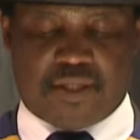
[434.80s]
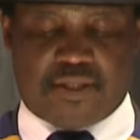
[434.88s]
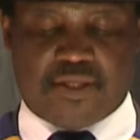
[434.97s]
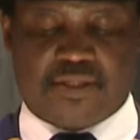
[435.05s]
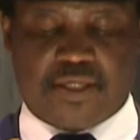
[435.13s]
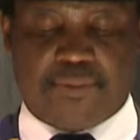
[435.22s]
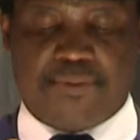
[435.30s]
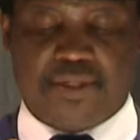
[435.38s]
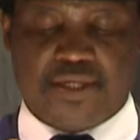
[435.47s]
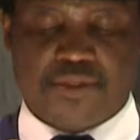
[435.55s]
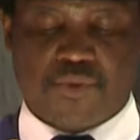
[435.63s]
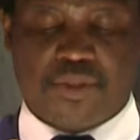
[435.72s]
These 3
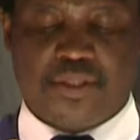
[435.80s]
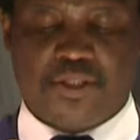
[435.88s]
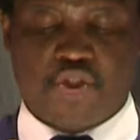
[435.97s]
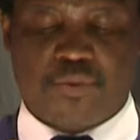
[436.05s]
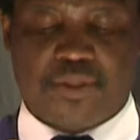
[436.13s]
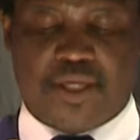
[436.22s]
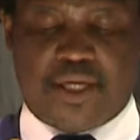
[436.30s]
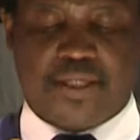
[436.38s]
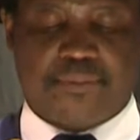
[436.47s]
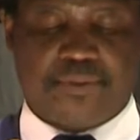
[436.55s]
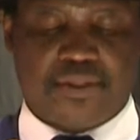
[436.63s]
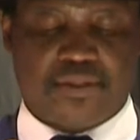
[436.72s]
pillars will need to be
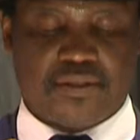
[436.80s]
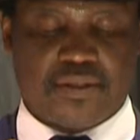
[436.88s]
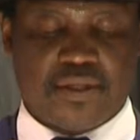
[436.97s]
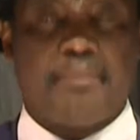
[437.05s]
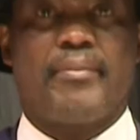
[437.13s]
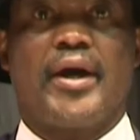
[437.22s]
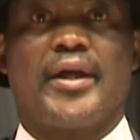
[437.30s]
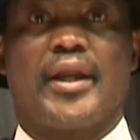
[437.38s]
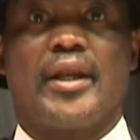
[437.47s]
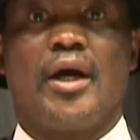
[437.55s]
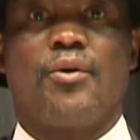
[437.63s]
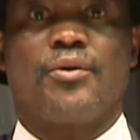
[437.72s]
underpinned by a
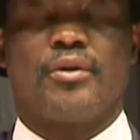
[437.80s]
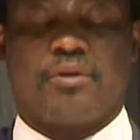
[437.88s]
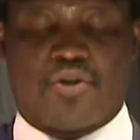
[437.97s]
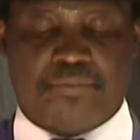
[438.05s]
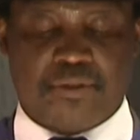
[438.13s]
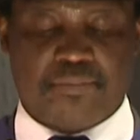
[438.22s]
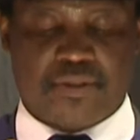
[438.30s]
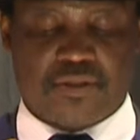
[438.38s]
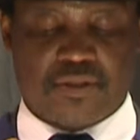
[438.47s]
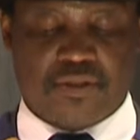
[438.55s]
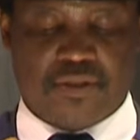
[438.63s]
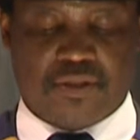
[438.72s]
renowned
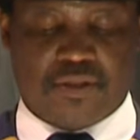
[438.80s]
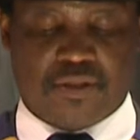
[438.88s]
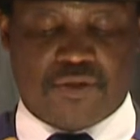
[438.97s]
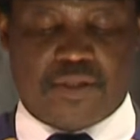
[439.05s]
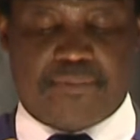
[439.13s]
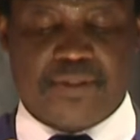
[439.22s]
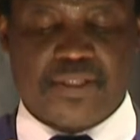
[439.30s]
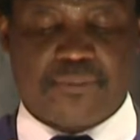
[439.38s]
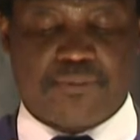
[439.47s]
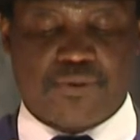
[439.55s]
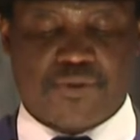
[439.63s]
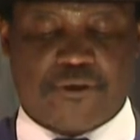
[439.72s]
commitment to the
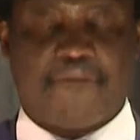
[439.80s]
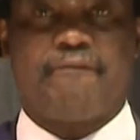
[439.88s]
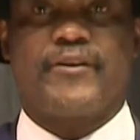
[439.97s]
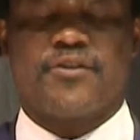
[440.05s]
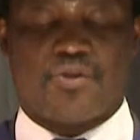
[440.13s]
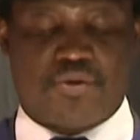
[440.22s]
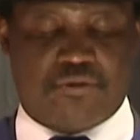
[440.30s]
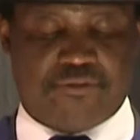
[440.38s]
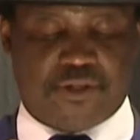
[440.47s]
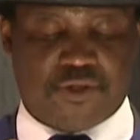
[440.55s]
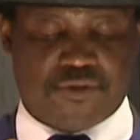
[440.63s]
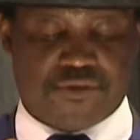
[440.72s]
principles of Wits' core
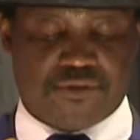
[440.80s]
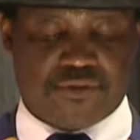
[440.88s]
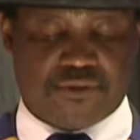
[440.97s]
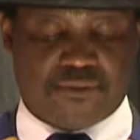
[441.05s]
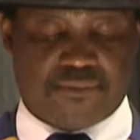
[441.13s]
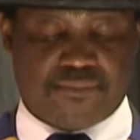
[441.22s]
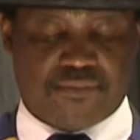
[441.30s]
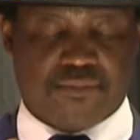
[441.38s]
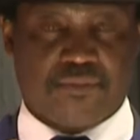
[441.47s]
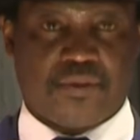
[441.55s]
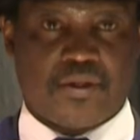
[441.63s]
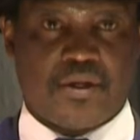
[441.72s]
values.
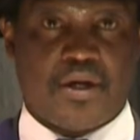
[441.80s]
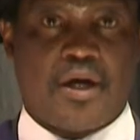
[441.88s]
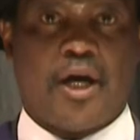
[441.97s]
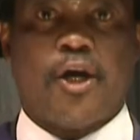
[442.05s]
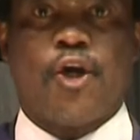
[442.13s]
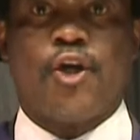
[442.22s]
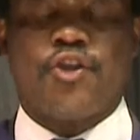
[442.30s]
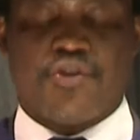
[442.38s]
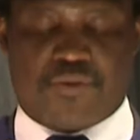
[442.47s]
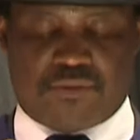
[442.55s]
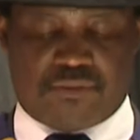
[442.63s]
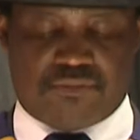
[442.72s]
I
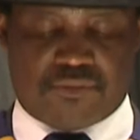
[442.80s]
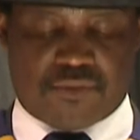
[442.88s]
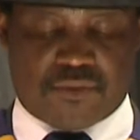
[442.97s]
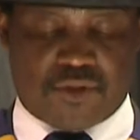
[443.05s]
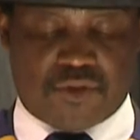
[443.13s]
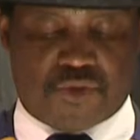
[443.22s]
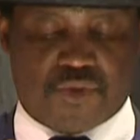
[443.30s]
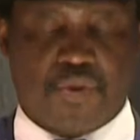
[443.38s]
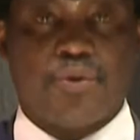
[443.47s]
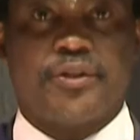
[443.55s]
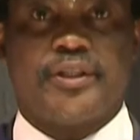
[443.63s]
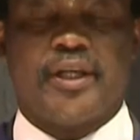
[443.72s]
urge you to
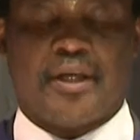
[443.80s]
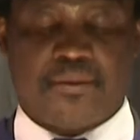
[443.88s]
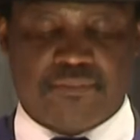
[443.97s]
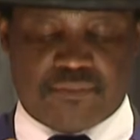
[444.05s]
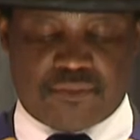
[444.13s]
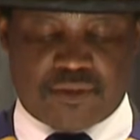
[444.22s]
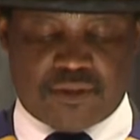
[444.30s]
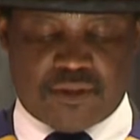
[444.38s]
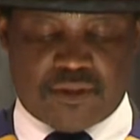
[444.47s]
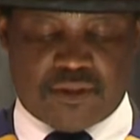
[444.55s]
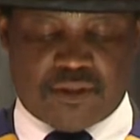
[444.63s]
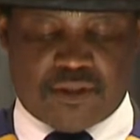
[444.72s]
hold dear
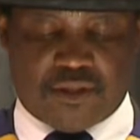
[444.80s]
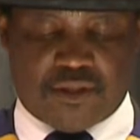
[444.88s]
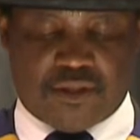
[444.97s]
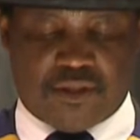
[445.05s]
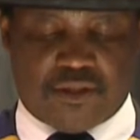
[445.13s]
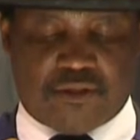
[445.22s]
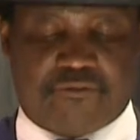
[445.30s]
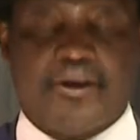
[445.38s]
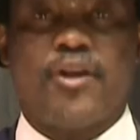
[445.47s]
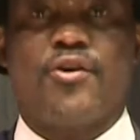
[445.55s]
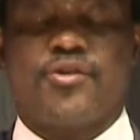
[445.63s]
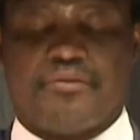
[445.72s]
the
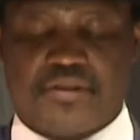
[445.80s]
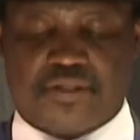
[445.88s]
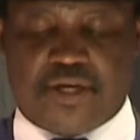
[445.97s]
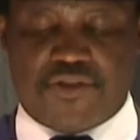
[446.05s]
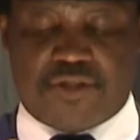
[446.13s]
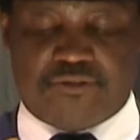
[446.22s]
values of this great